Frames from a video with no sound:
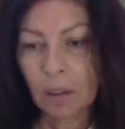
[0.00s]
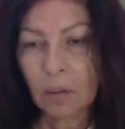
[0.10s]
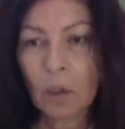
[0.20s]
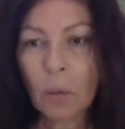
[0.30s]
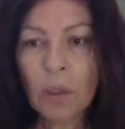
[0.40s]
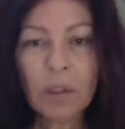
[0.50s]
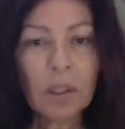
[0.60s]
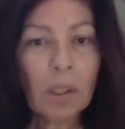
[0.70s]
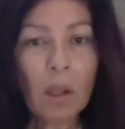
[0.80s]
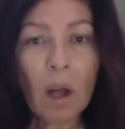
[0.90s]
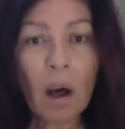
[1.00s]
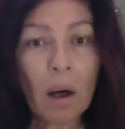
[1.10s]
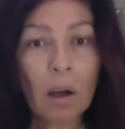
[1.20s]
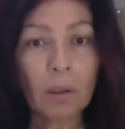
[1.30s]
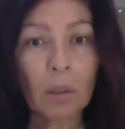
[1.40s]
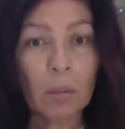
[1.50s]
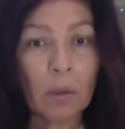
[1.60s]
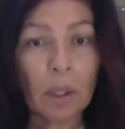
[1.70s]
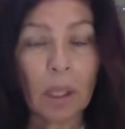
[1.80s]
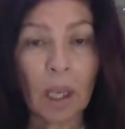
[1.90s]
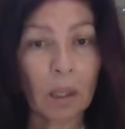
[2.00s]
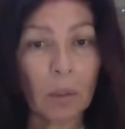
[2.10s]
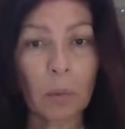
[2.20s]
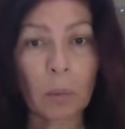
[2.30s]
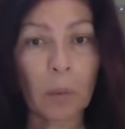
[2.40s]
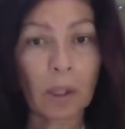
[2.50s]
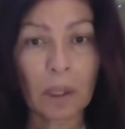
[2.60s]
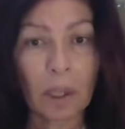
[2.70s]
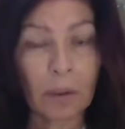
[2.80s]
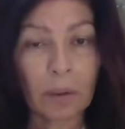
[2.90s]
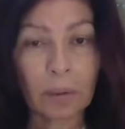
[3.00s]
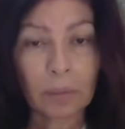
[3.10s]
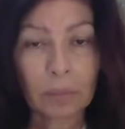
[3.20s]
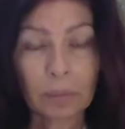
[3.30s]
So we still all communicated with one another,